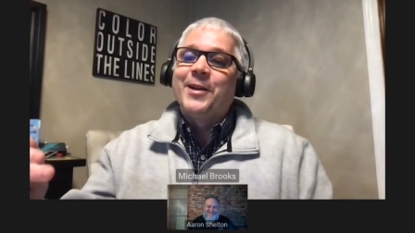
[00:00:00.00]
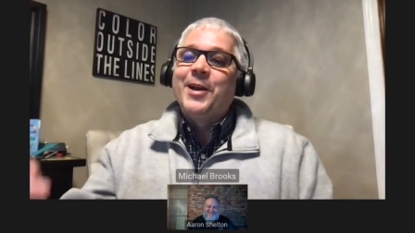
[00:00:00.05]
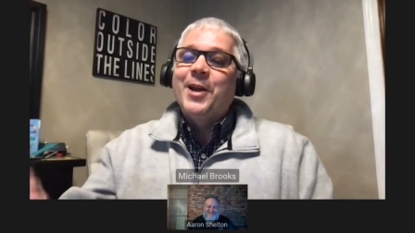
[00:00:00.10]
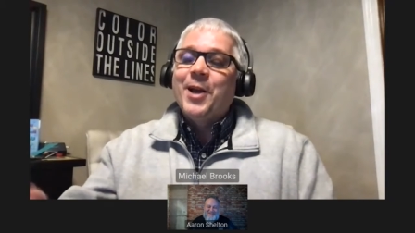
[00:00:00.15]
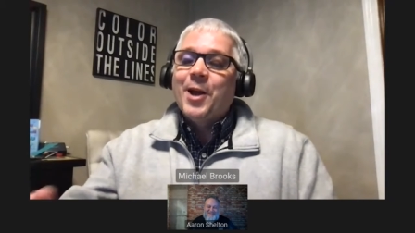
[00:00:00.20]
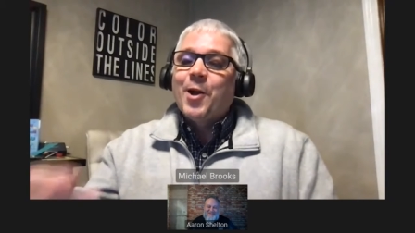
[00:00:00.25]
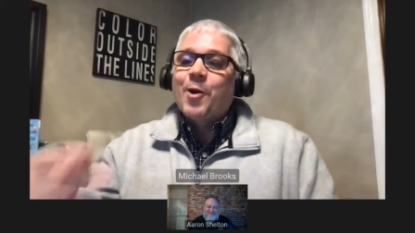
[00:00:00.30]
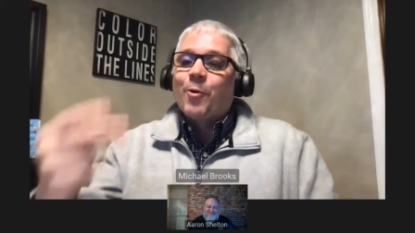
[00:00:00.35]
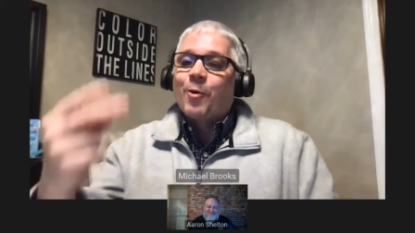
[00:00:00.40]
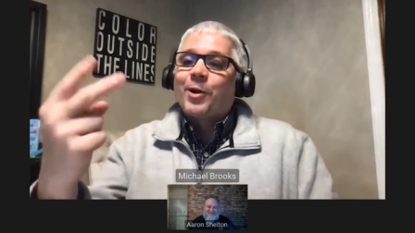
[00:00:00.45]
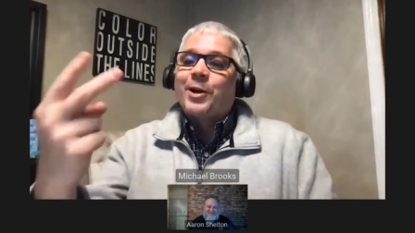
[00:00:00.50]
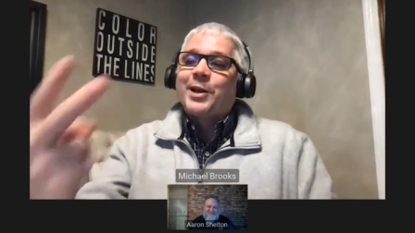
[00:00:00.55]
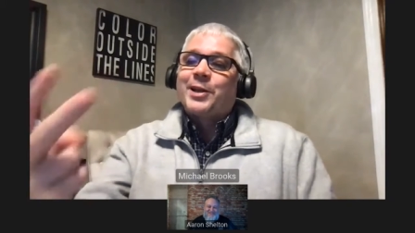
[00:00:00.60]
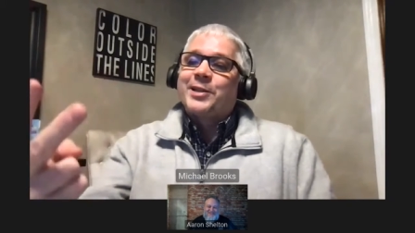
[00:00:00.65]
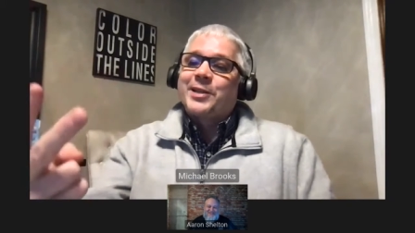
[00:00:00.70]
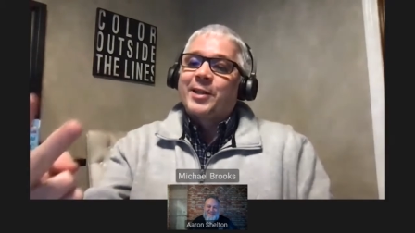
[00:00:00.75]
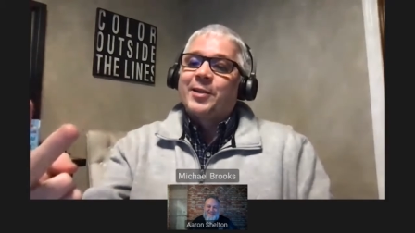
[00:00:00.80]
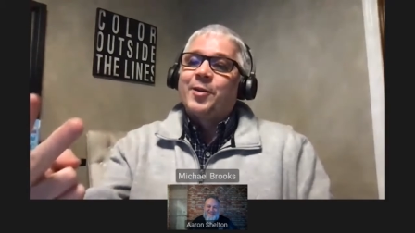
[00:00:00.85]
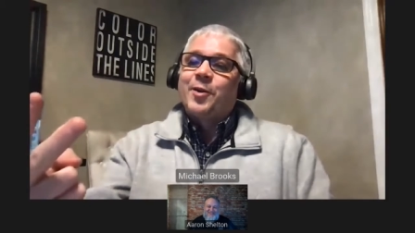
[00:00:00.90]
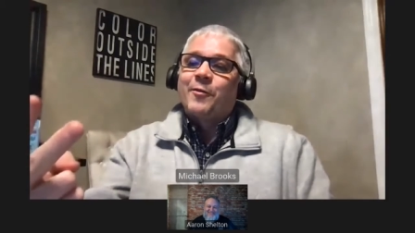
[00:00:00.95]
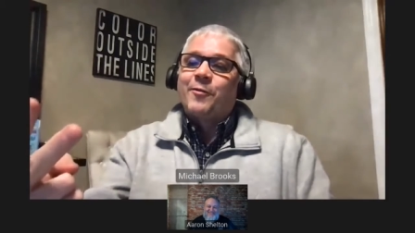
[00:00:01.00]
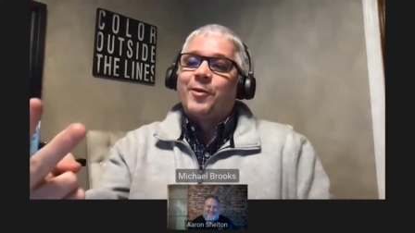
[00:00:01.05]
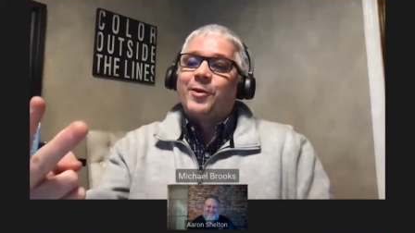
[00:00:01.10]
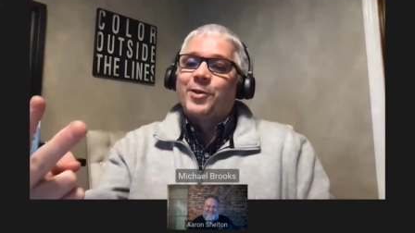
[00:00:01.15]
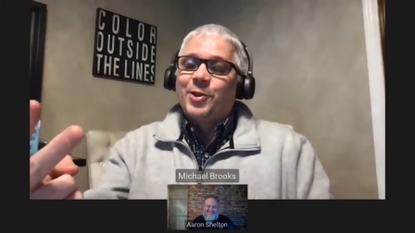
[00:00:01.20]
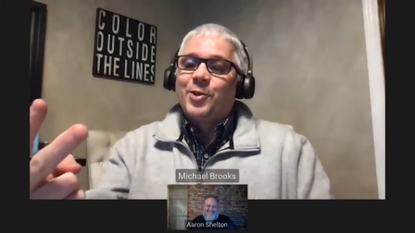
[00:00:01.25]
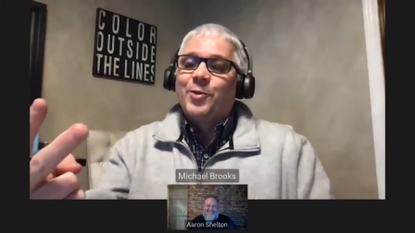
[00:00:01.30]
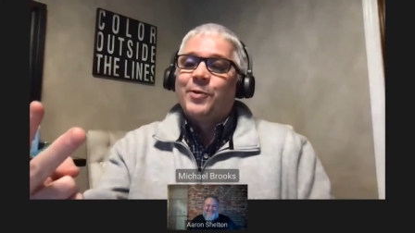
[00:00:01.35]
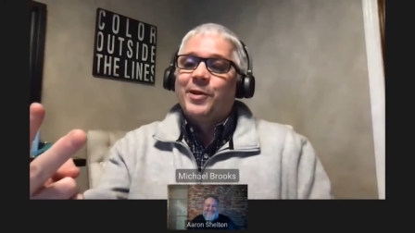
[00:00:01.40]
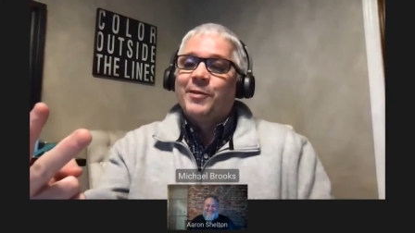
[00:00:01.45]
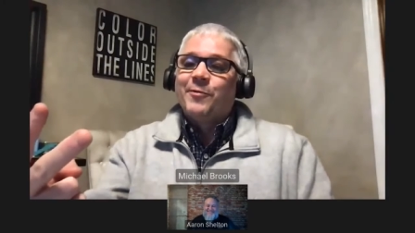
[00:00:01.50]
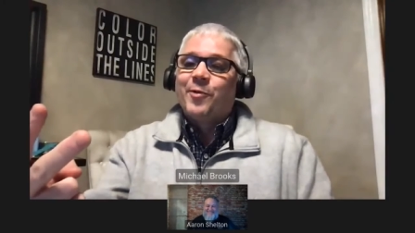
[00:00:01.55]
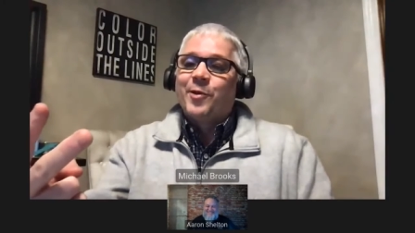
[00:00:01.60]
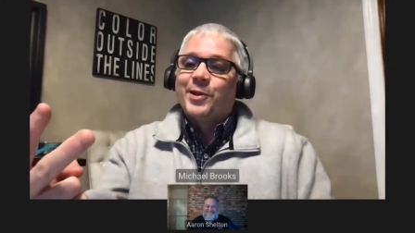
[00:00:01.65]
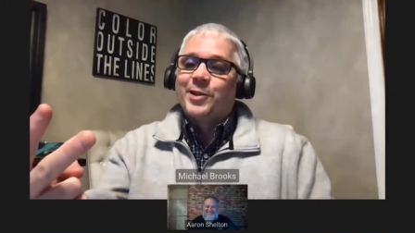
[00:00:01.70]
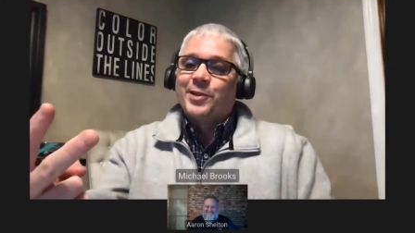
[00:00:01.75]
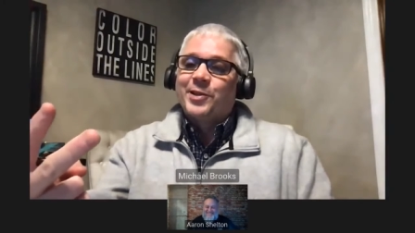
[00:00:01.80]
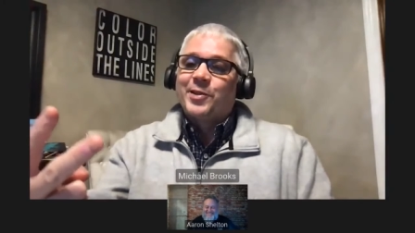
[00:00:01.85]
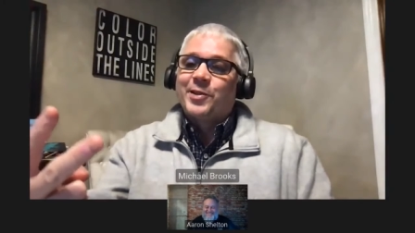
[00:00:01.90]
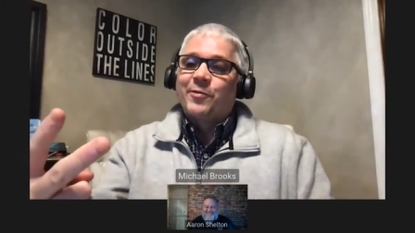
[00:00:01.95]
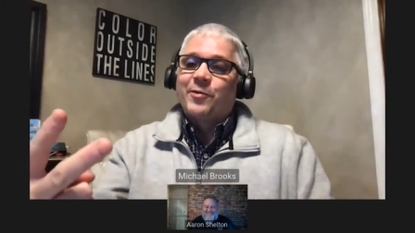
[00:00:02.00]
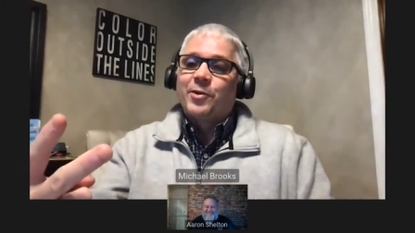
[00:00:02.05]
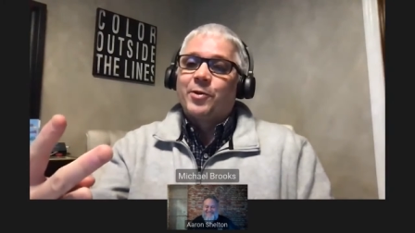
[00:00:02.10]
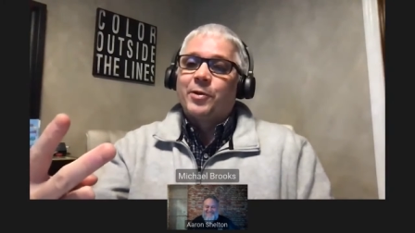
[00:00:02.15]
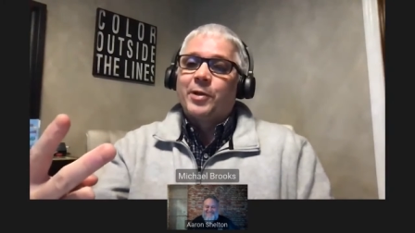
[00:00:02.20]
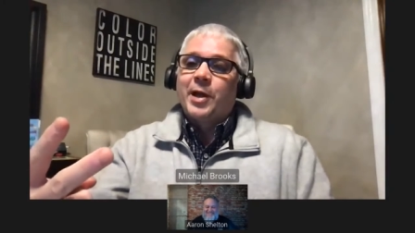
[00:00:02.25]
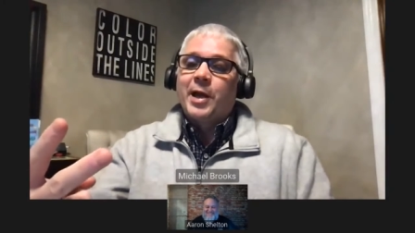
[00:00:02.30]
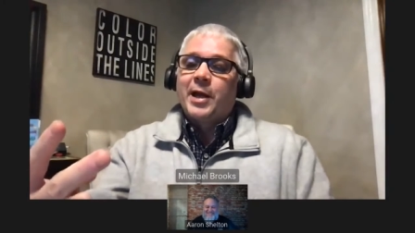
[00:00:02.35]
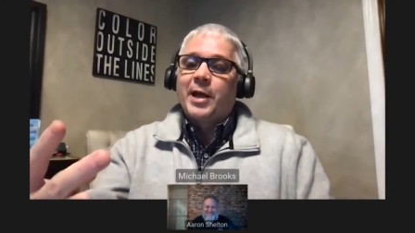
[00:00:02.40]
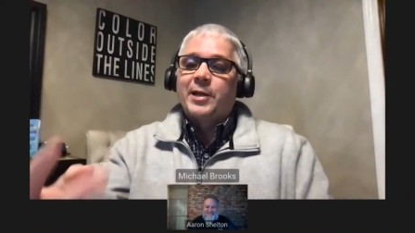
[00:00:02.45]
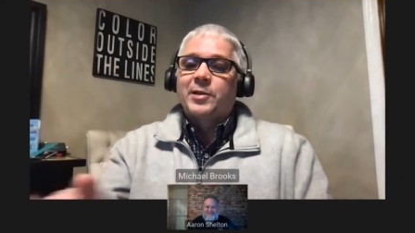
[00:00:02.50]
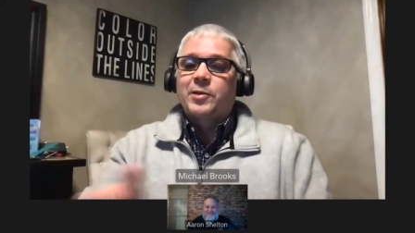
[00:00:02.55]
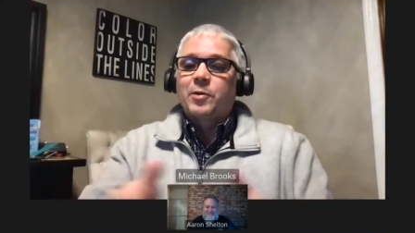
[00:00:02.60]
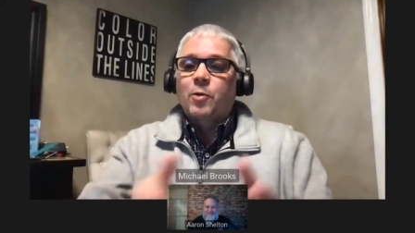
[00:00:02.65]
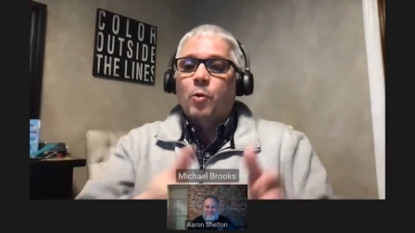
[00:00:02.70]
Sure, we're sure. going to send right. over two invoices for you guys